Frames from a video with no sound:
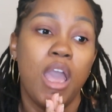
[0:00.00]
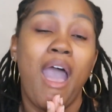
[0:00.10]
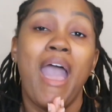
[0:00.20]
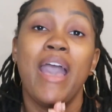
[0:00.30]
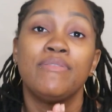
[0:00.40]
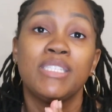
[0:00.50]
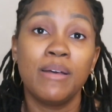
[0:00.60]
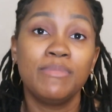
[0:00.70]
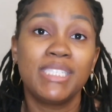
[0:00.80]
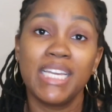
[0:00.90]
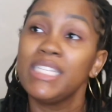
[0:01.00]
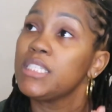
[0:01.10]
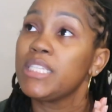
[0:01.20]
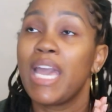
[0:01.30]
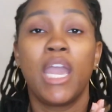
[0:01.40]
I have some scents
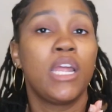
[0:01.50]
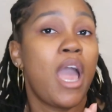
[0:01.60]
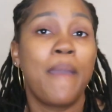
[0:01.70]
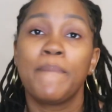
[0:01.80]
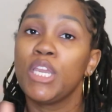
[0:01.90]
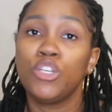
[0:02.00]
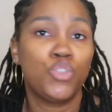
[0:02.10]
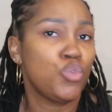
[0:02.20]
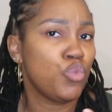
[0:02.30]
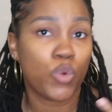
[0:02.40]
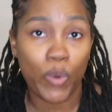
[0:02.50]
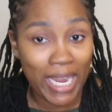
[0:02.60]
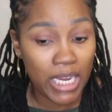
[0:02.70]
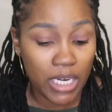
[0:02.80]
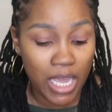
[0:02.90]
that, I mean, do great,